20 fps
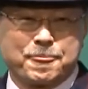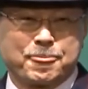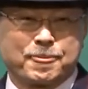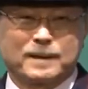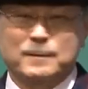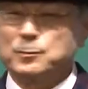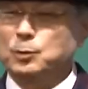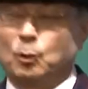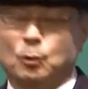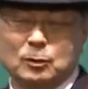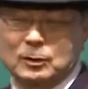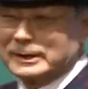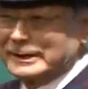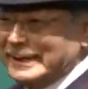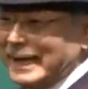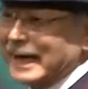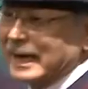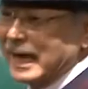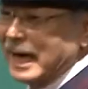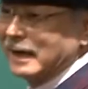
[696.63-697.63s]
What
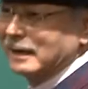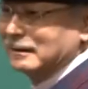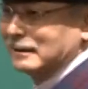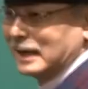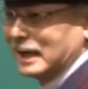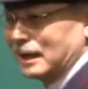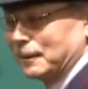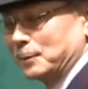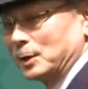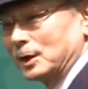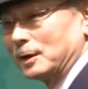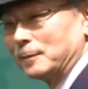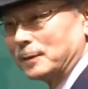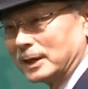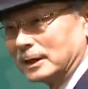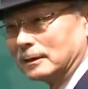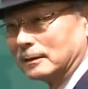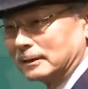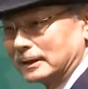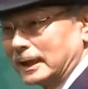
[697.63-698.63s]
happens if someone
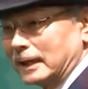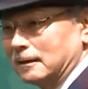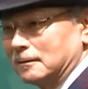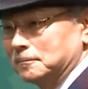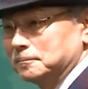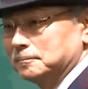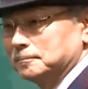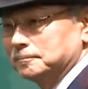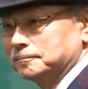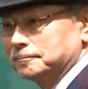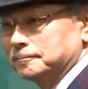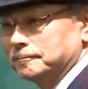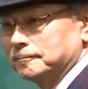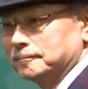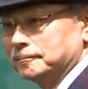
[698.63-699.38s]
solves this problem?